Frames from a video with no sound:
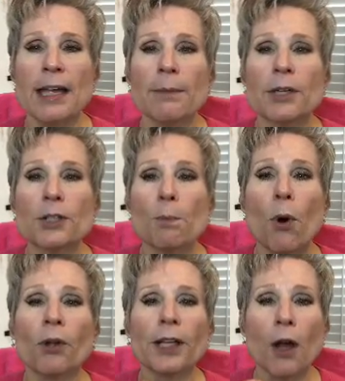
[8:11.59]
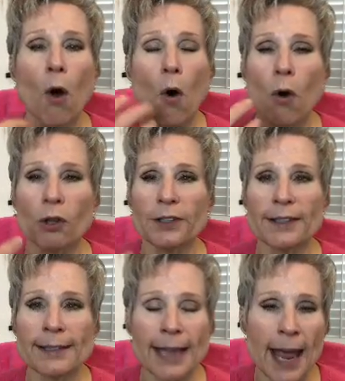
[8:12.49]
but it's pulling
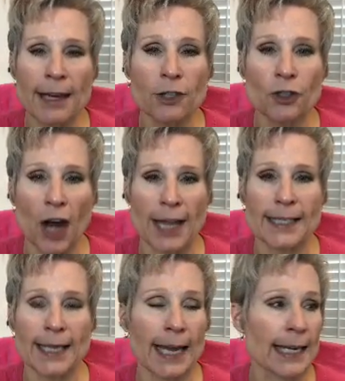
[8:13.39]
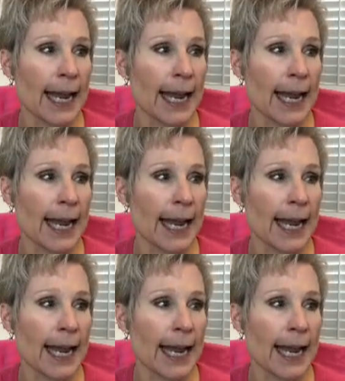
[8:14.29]
old, dead, dry skin.